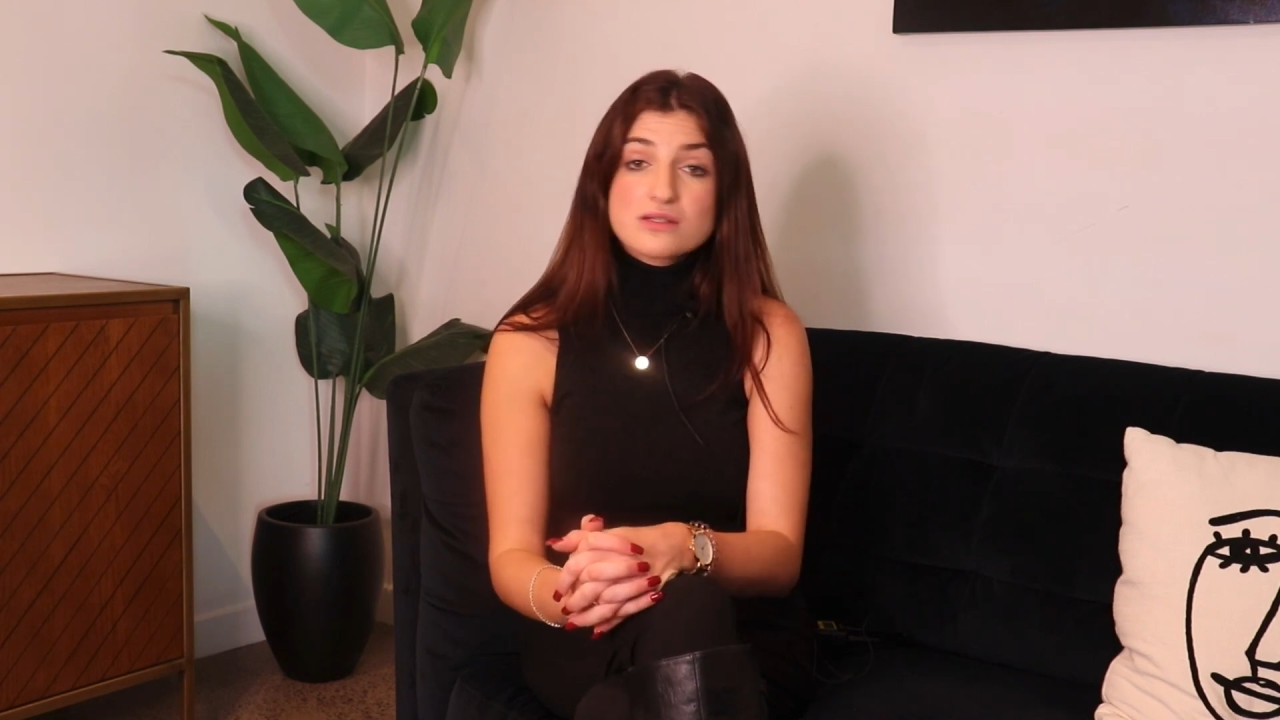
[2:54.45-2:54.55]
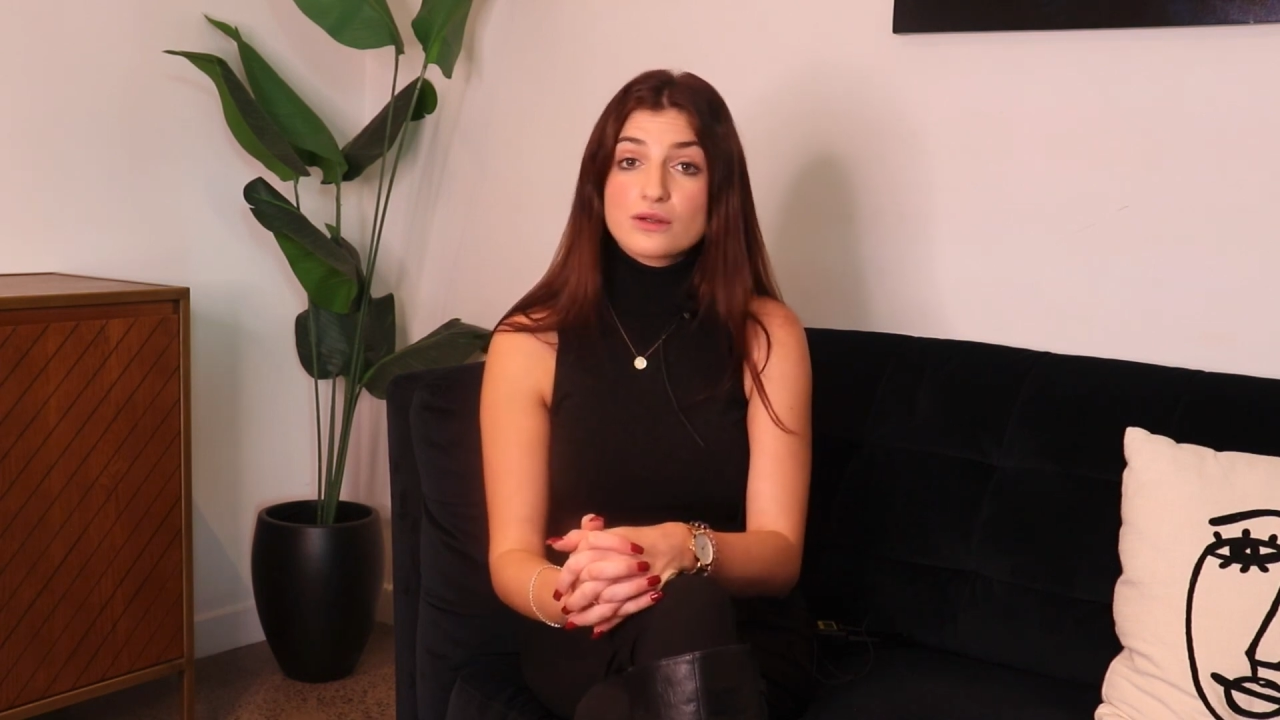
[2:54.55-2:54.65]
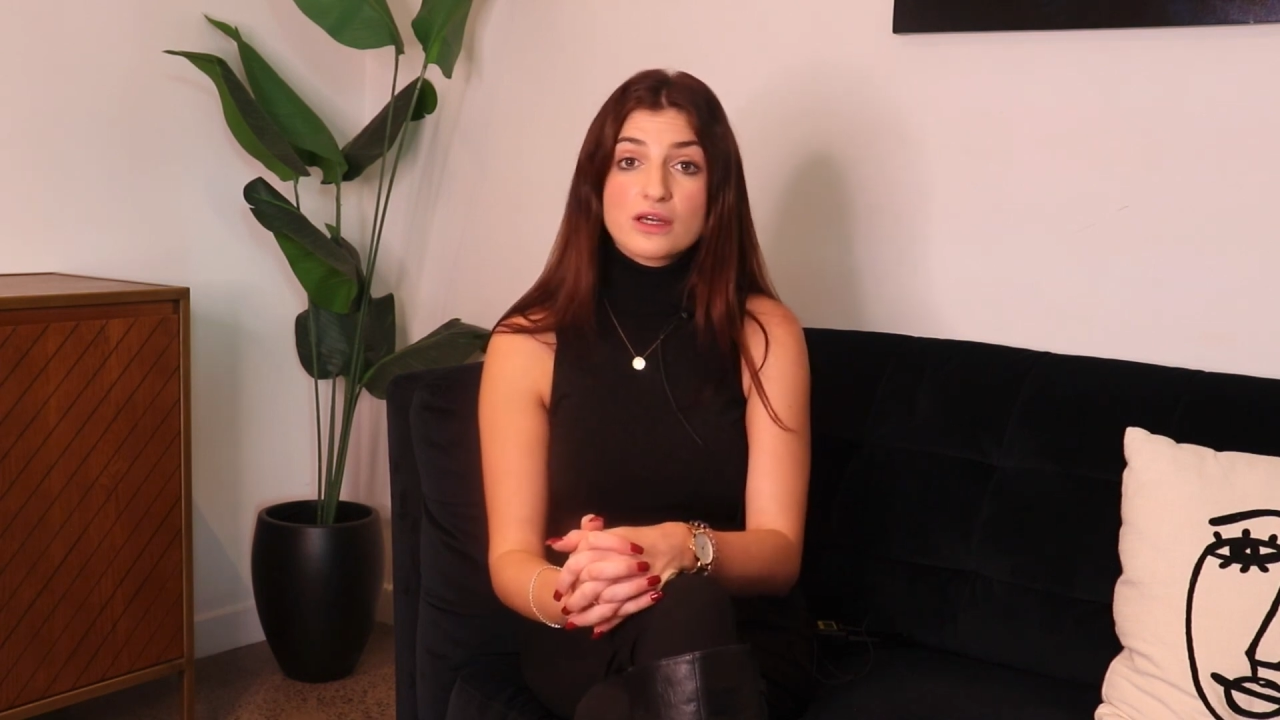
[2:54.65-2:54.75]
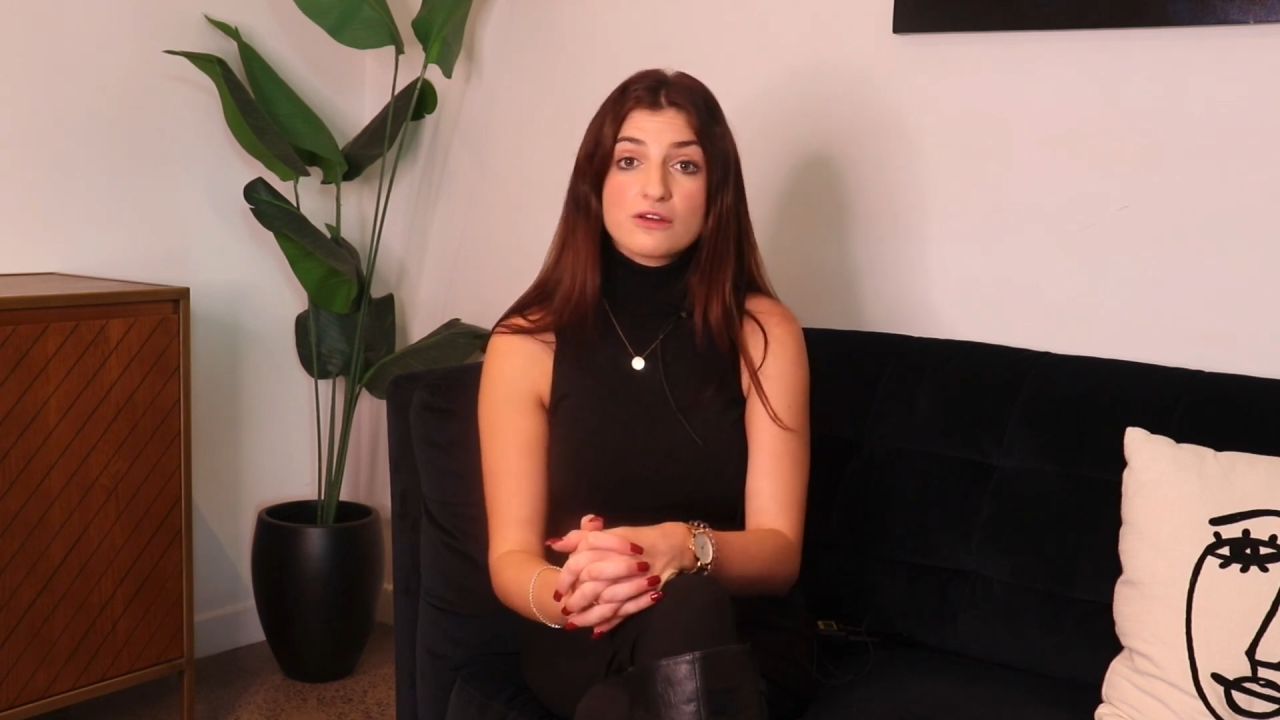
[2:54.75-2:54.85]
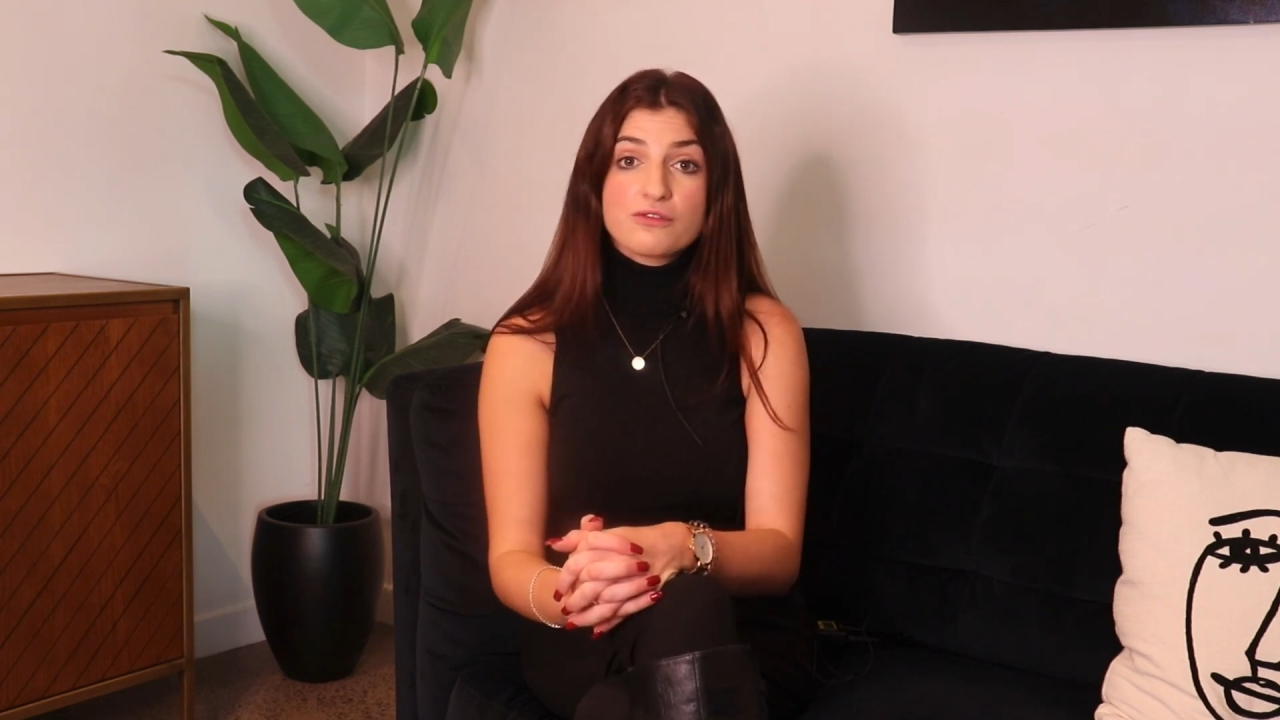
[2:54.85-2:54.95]
is
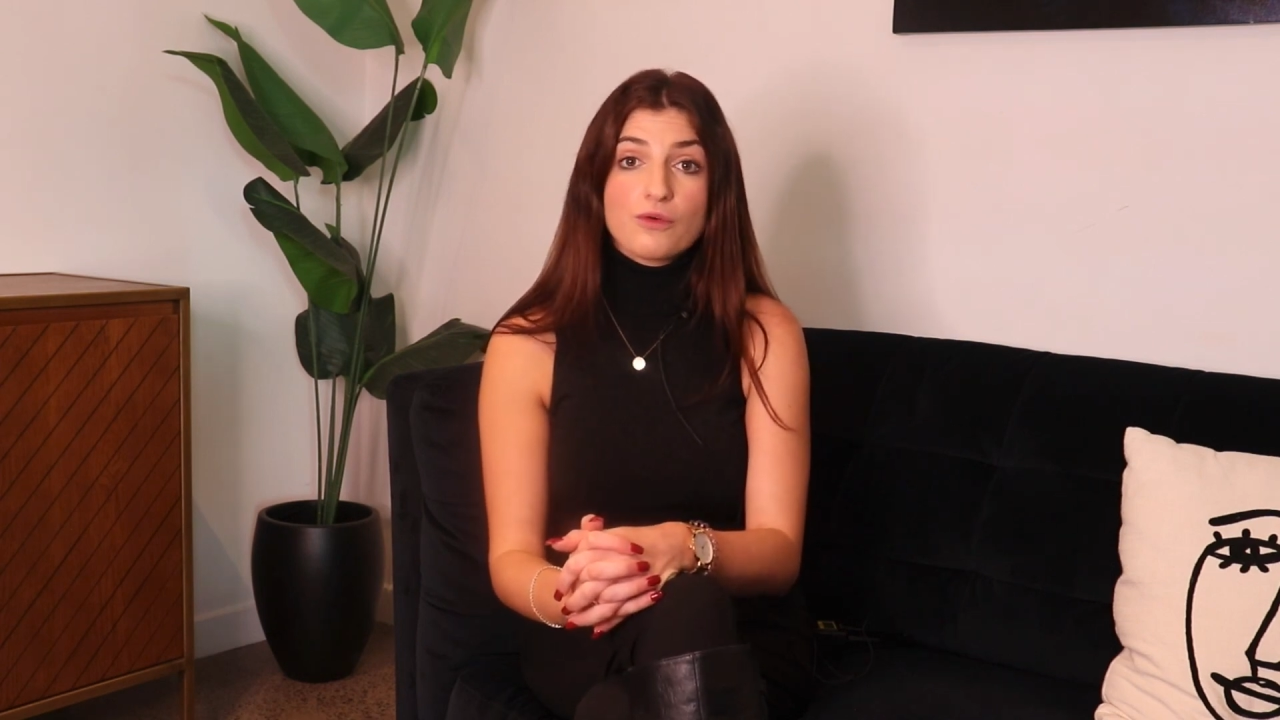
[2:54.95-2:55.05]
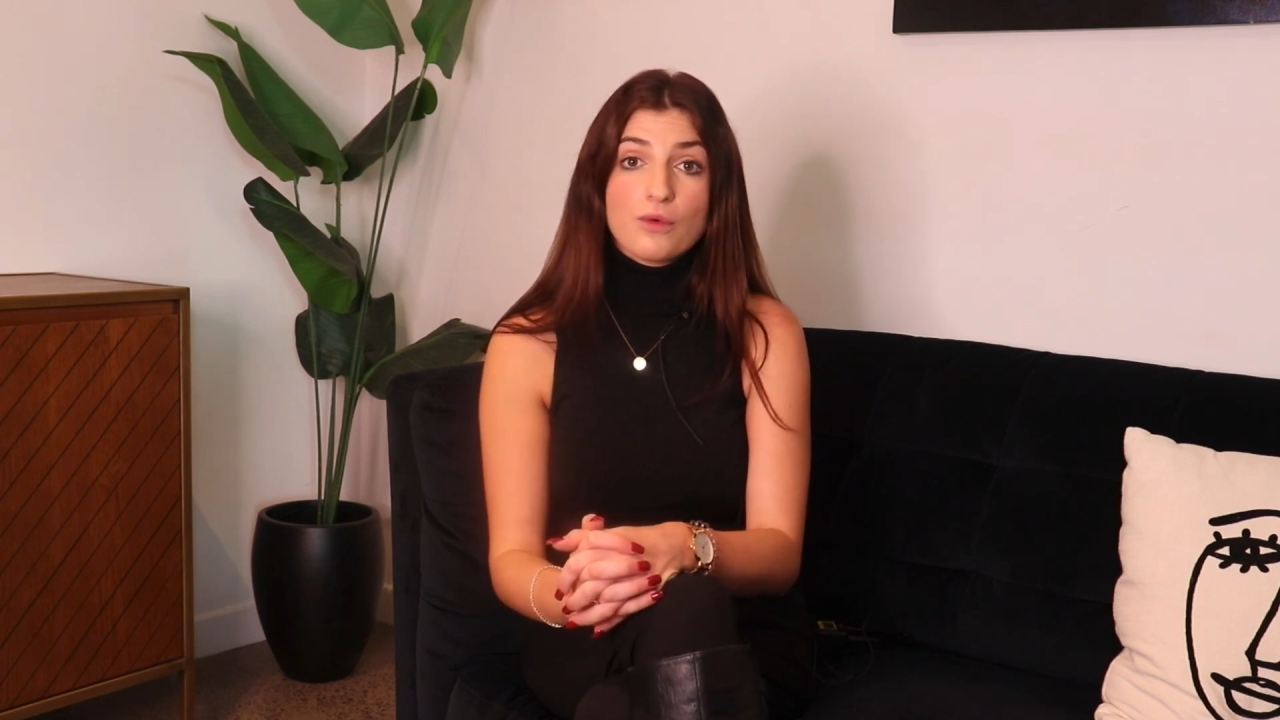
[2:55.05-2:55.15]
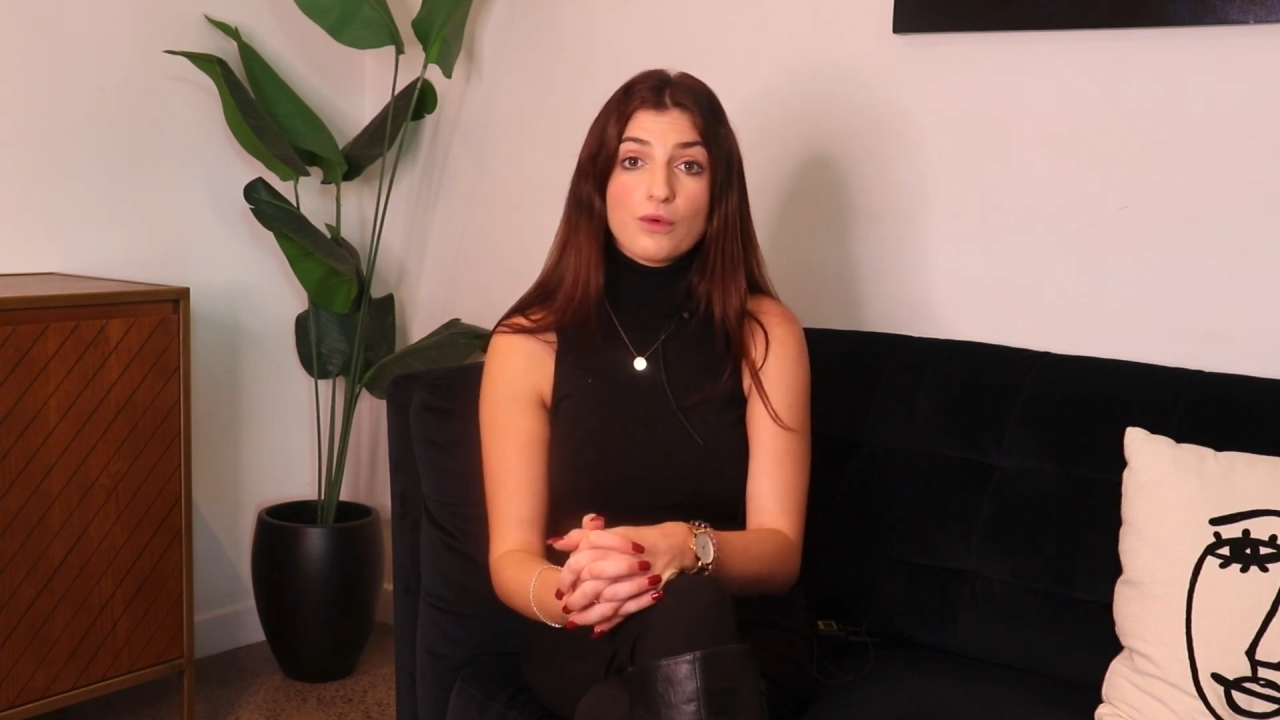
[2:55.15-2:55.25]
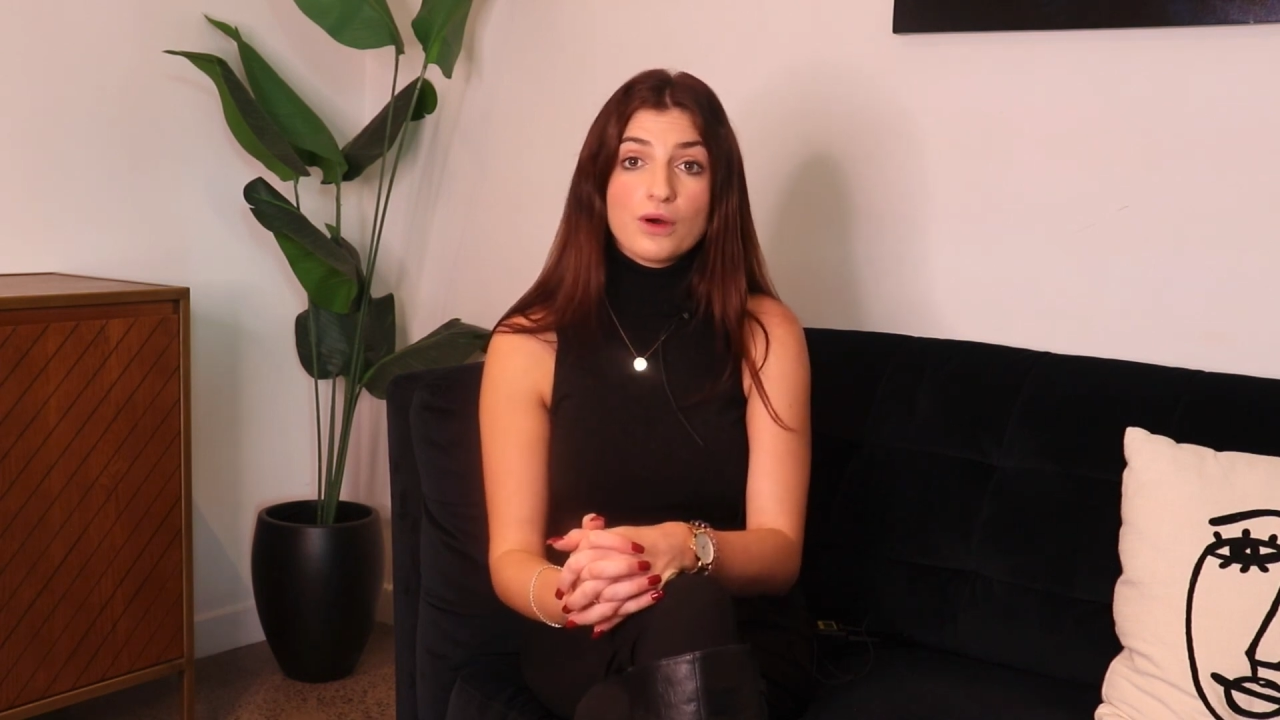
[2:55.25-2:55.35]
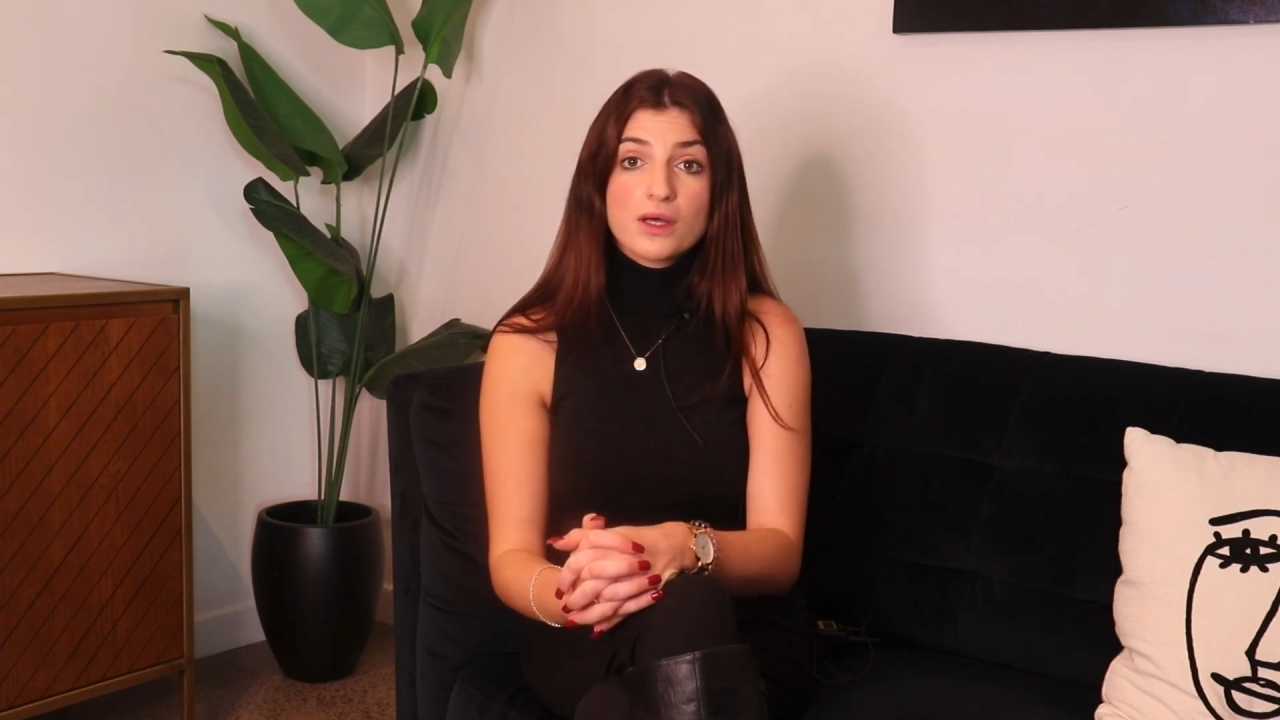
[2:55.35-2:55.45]
looking
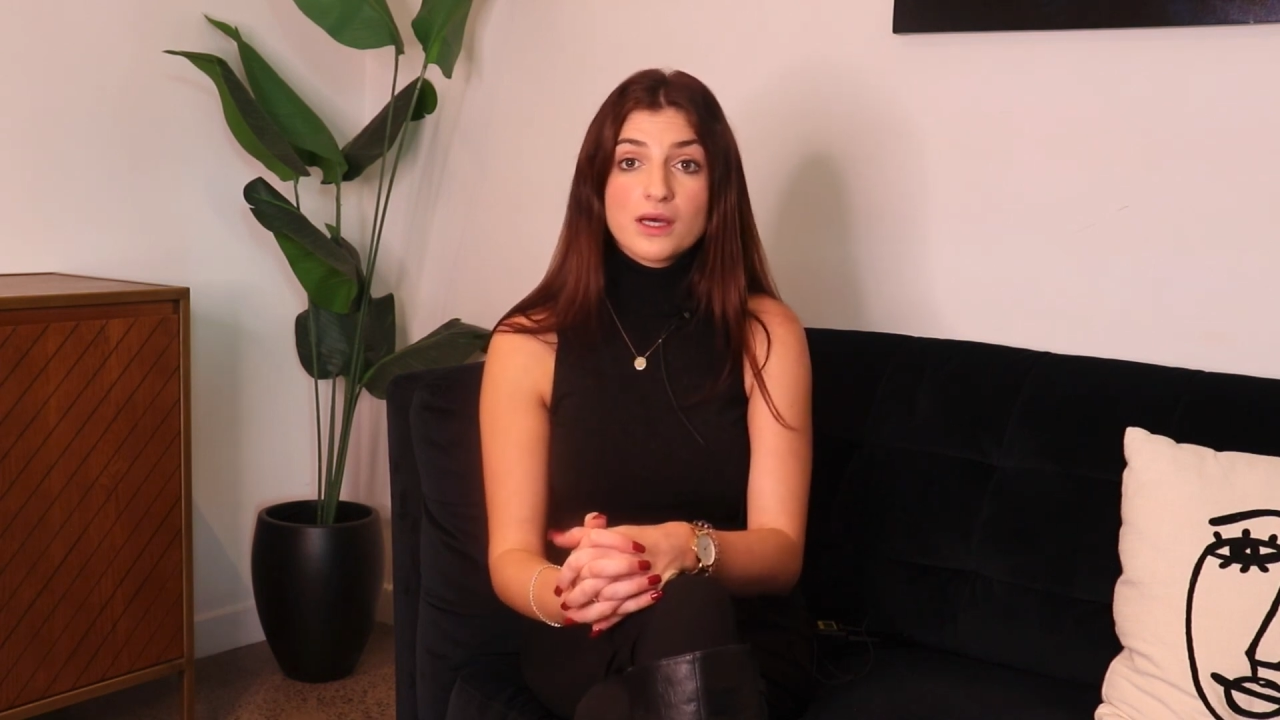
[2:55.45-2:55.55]
for